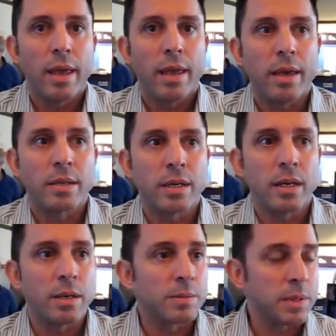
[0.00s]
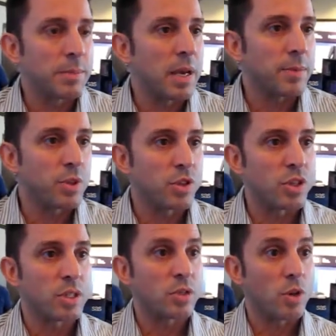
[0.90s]
and sometimes they're
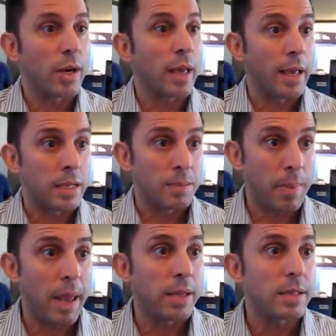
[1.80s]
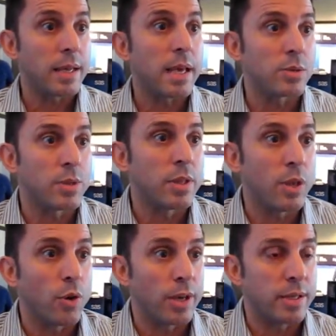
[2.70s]
just trying to expand SaaS within
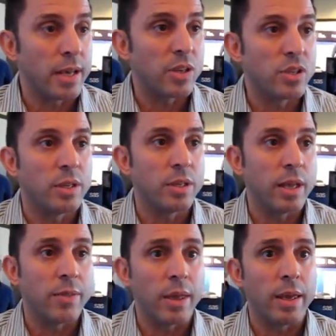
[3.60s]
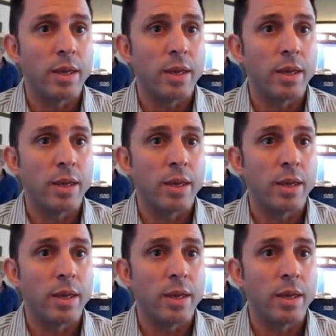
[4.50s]
the organization, and they